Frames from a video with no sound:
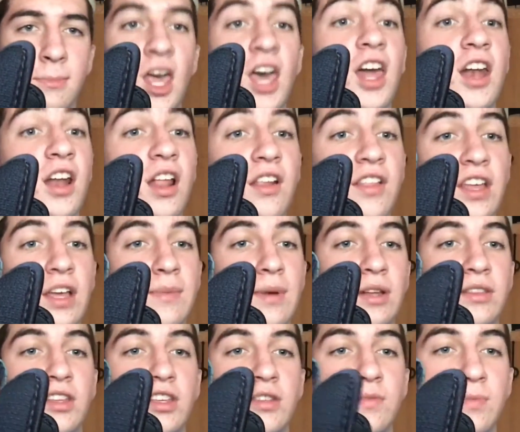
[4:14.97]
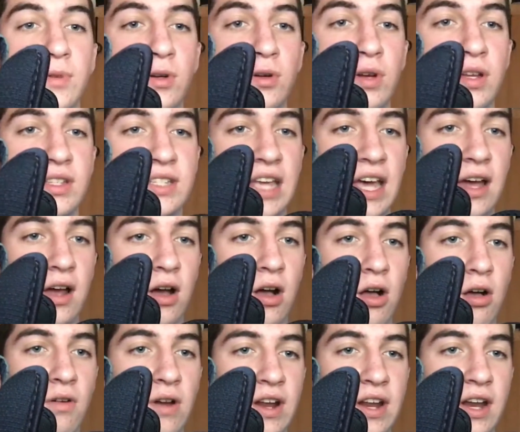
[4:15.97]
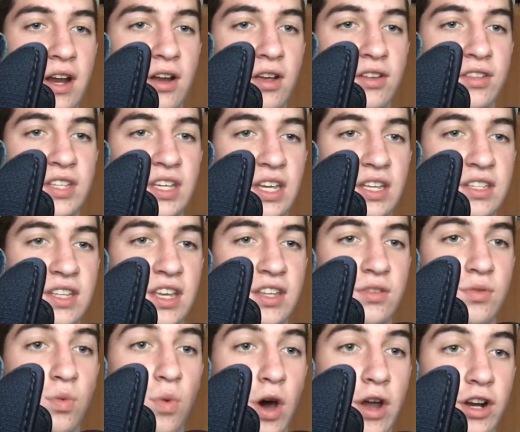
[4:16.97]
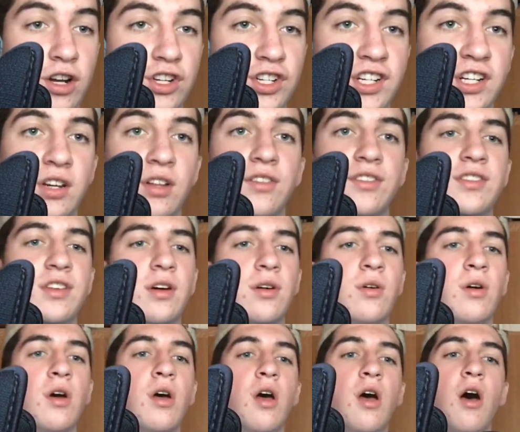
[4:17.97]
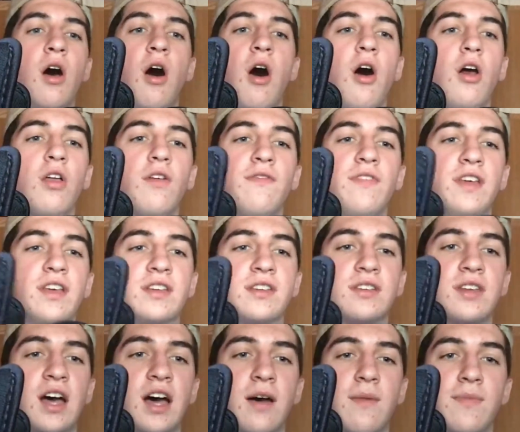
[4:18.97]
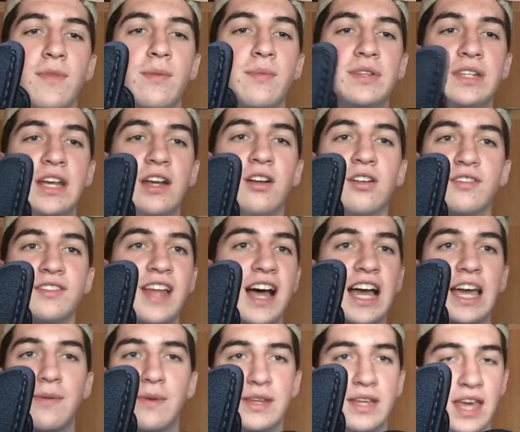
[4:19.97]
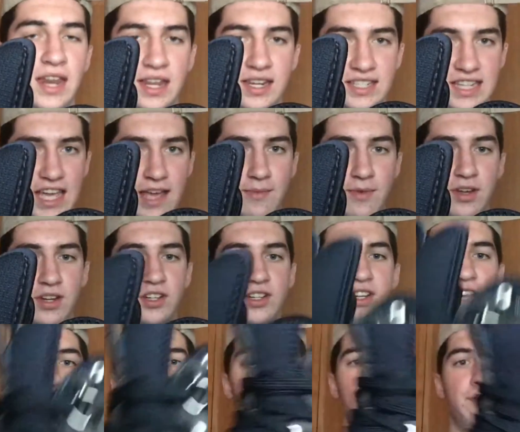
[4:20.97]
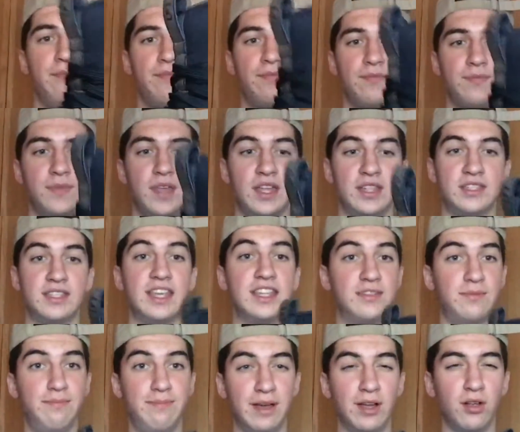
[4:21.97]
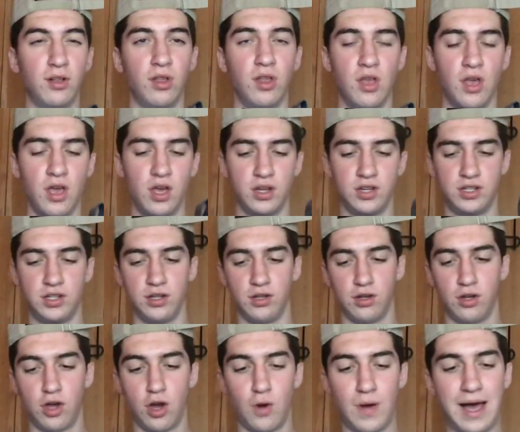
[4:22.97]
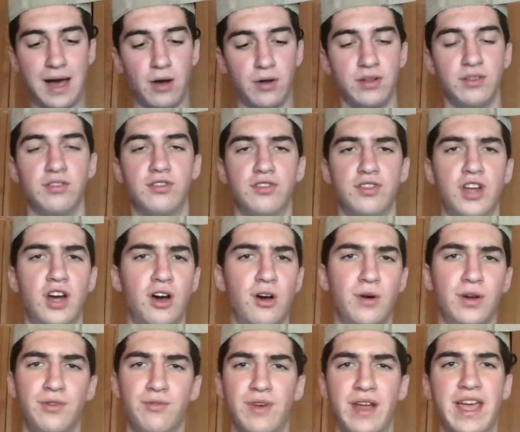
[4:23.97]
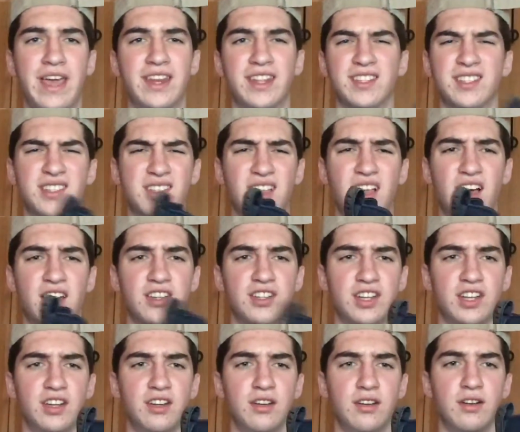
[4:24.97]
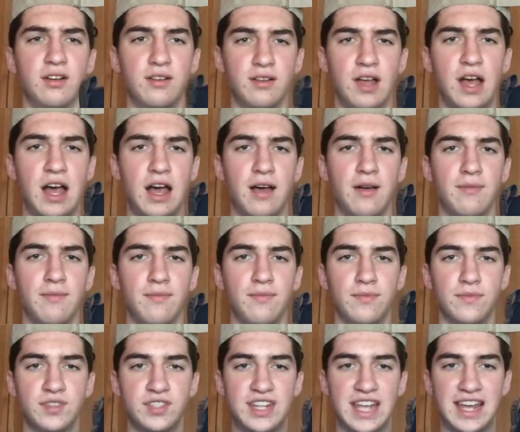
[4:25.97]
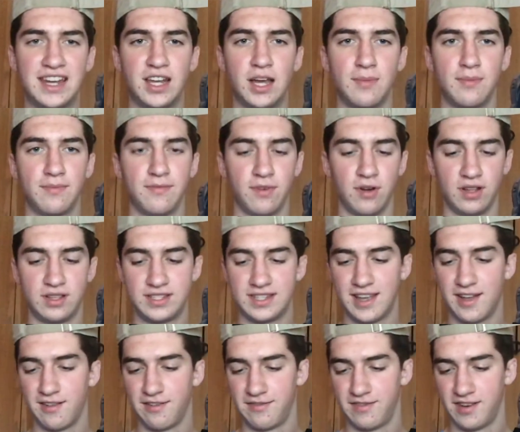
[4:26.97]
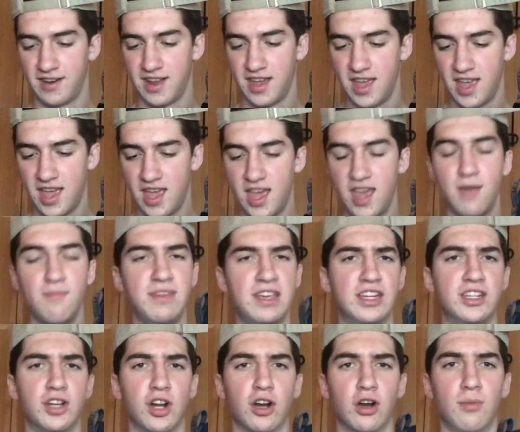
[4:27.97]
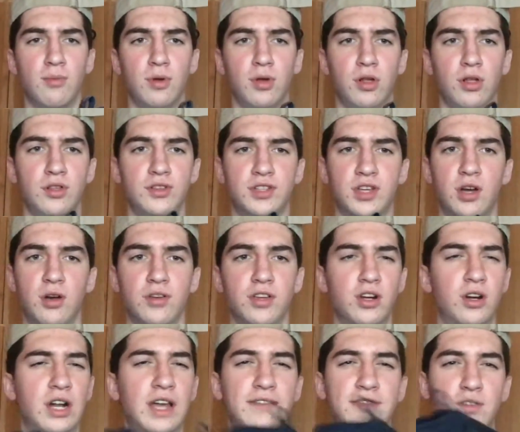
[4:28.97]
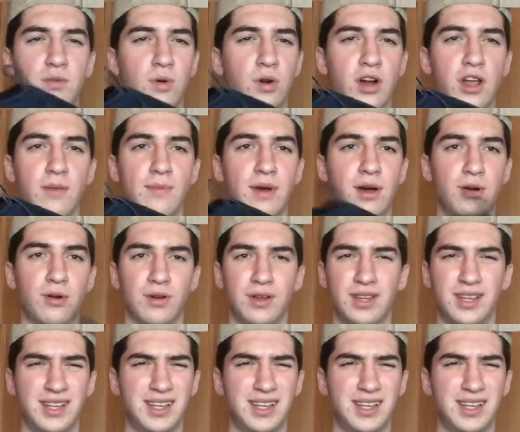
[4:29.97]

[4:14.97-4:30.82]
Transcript: Another thing about this boot is that all right here you see it says water shield. So all of this, the material is not going to be getting damaged. It's built to go out in snow and rain and slush and stand up for itself and be durable. So you don't have to worry about